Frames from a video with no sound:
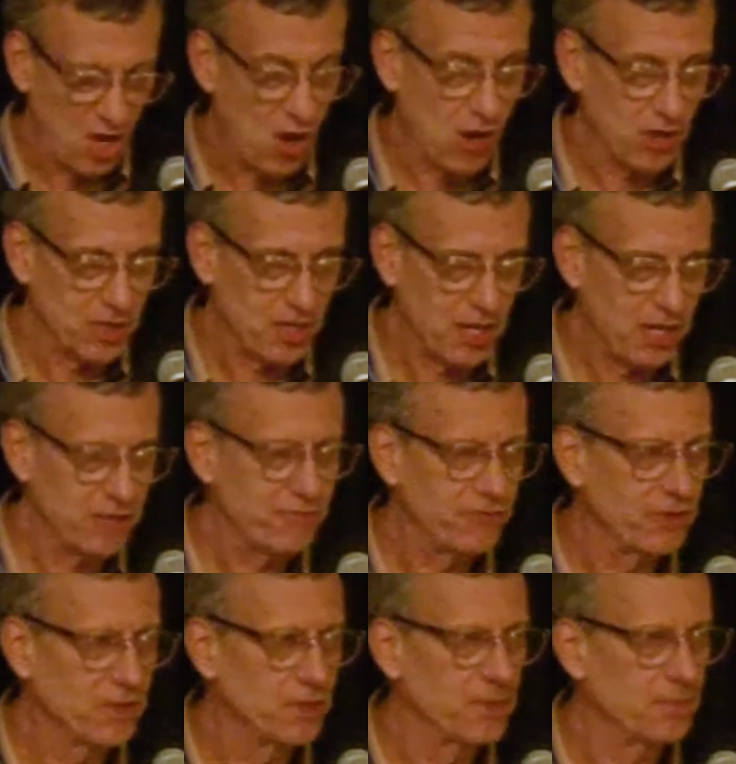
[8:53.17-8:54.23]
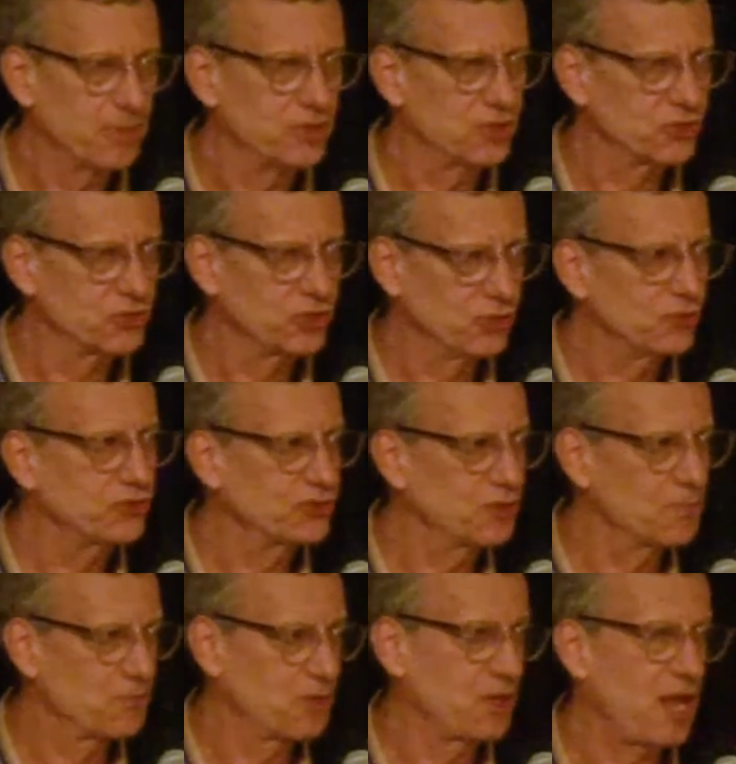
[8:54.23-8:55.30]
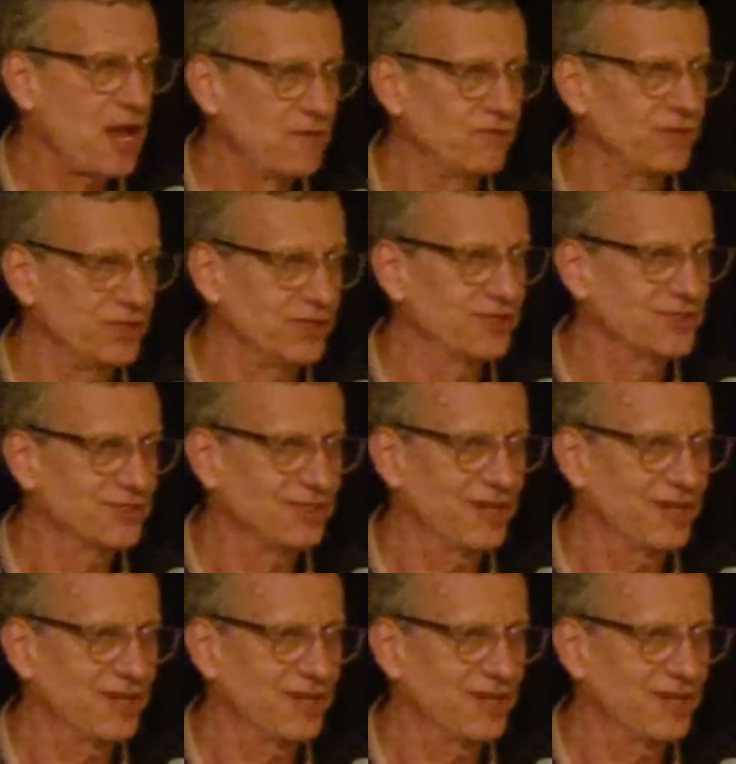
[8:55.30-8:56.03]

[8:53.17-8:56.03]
archive, but there's still some liveliness